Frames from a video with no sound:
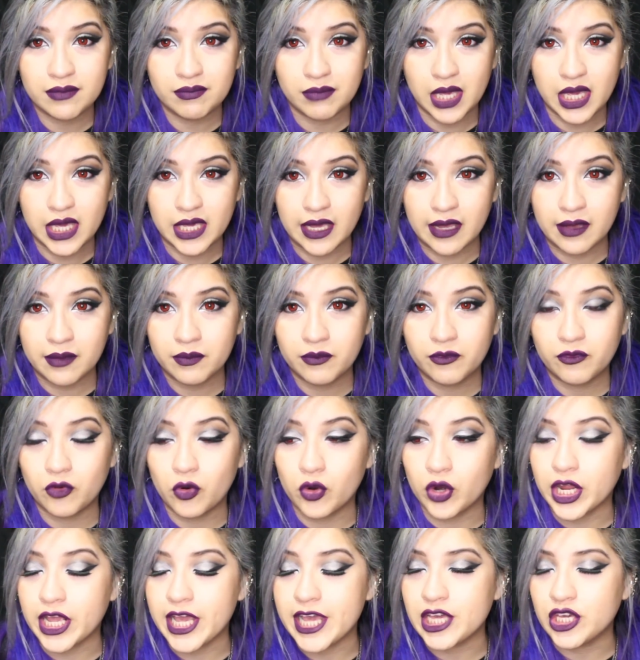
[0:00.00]
makeup
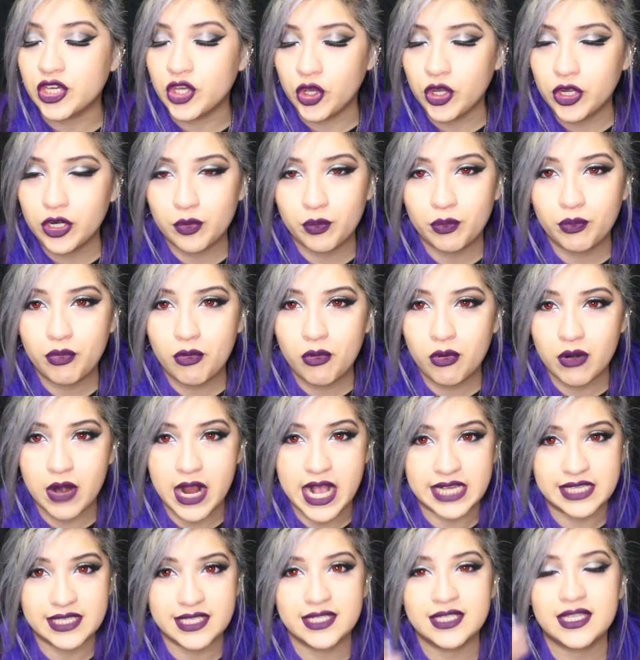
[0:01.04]
for a good
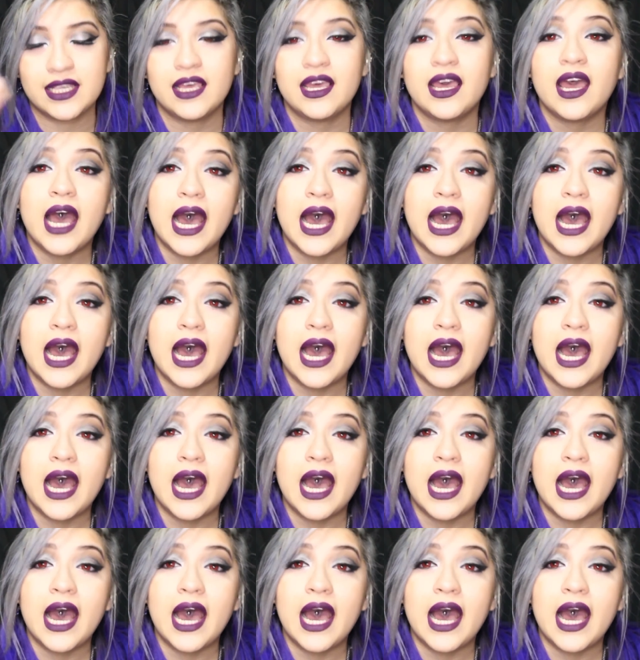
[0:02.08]
price,